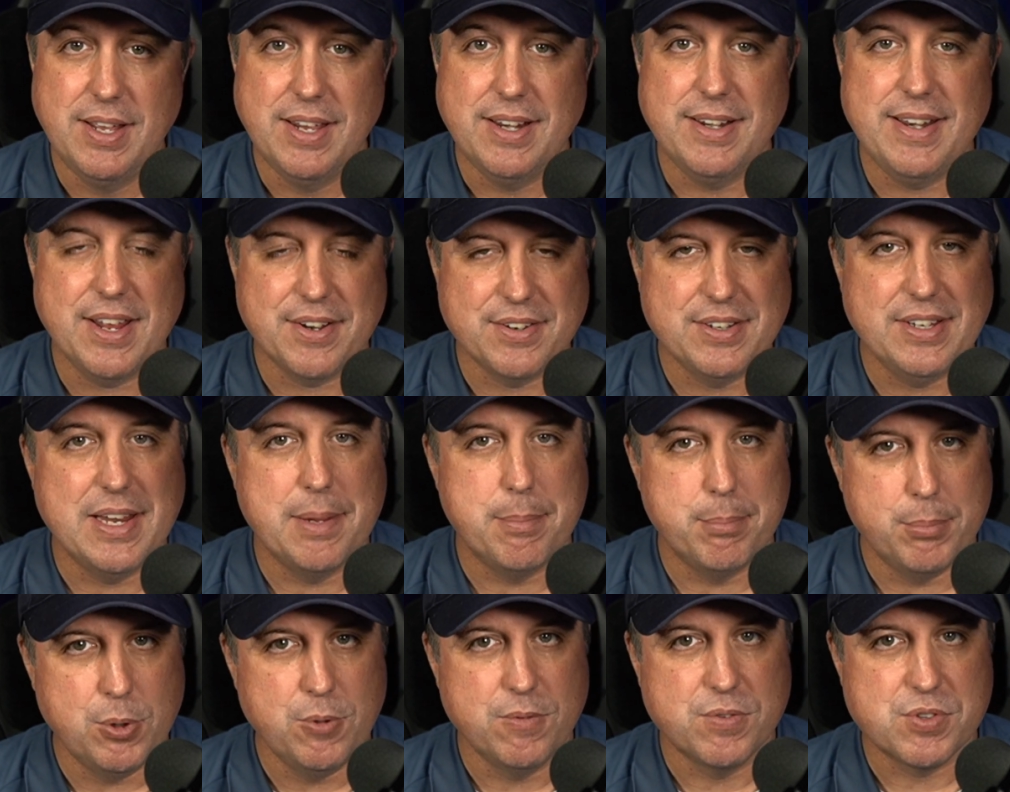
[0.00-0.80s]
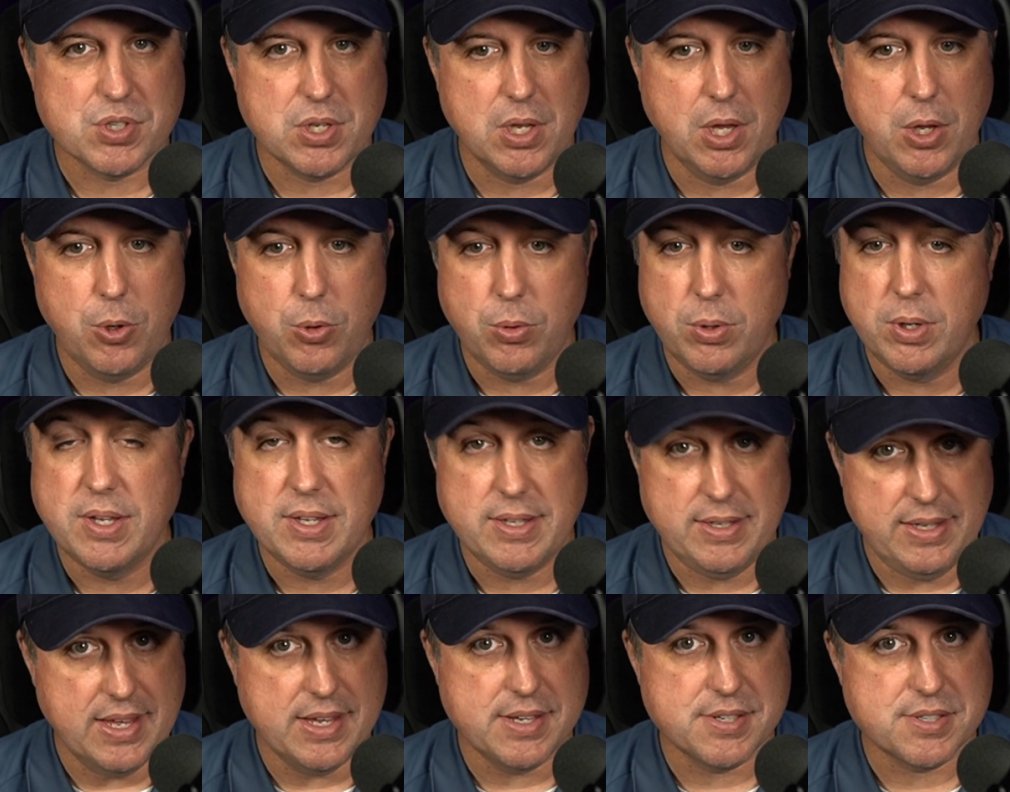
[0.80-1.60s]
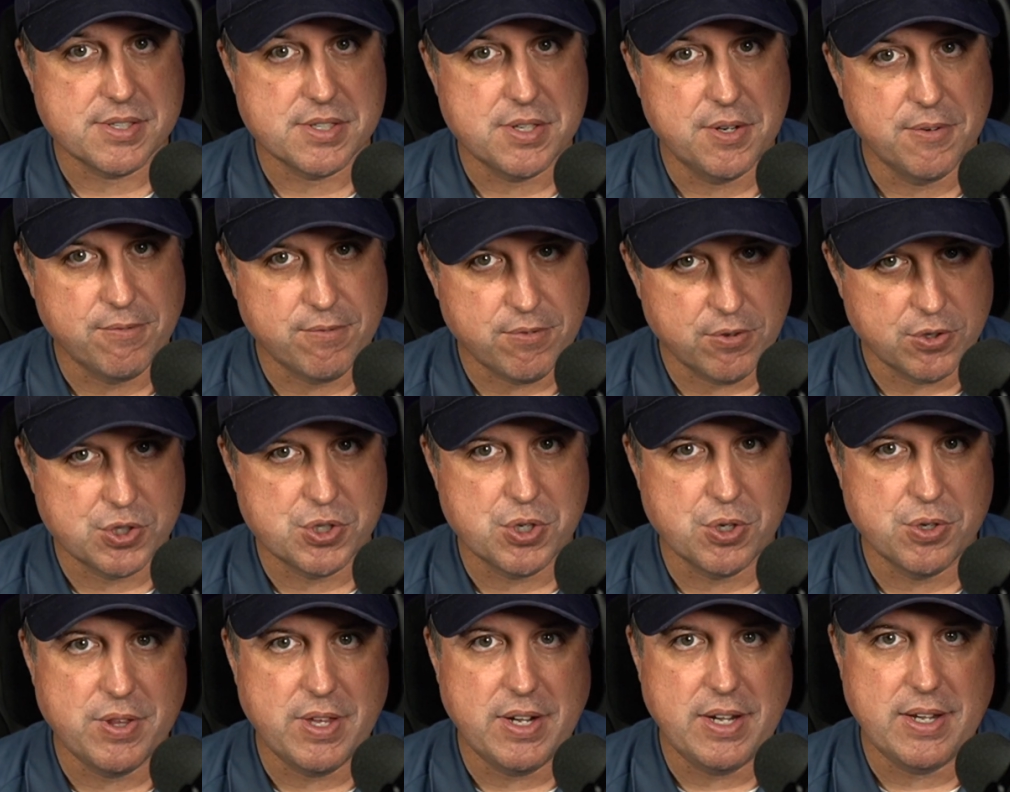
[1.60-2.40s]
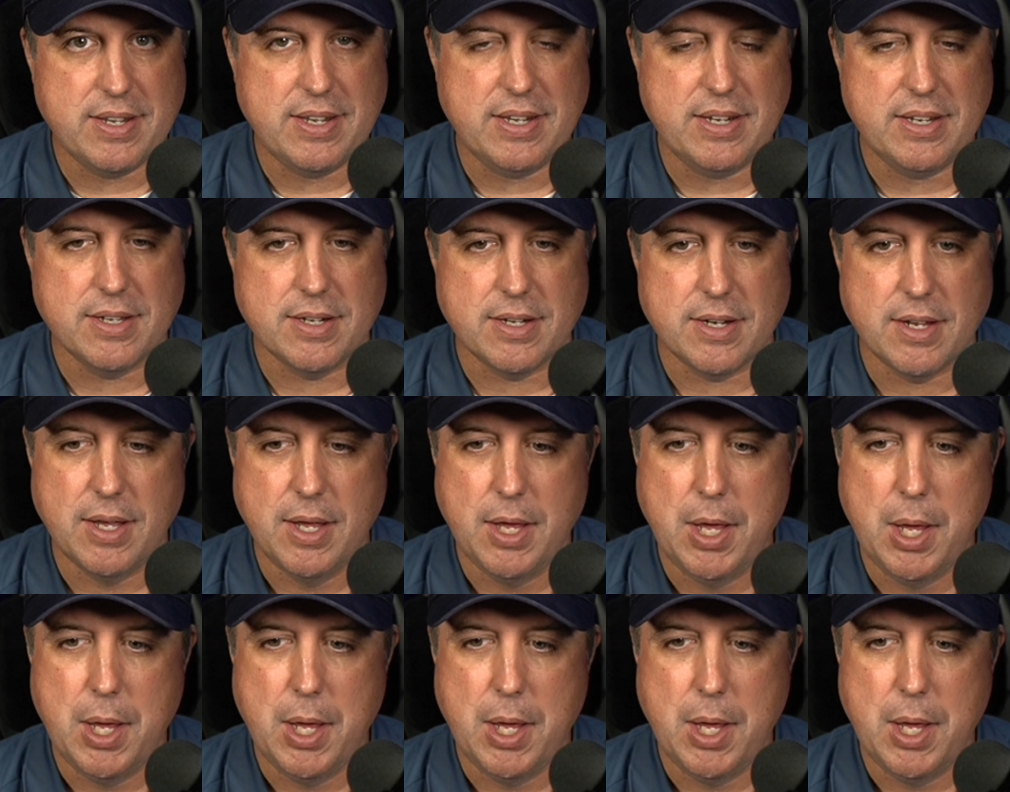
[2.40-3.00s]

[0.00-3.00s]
Now, did it move slow? Yes, for sure that it did.